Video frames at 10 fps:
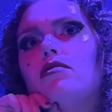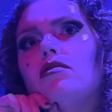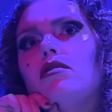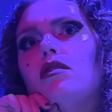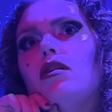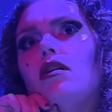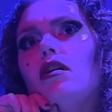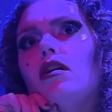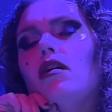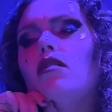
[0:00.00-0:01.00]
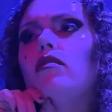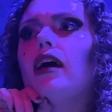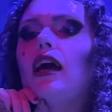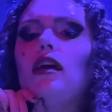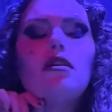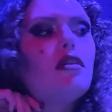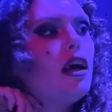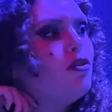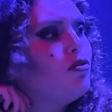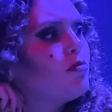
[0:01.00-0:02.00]
Yeah. Okay.
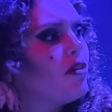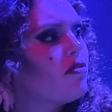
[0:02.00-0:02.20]
And you, my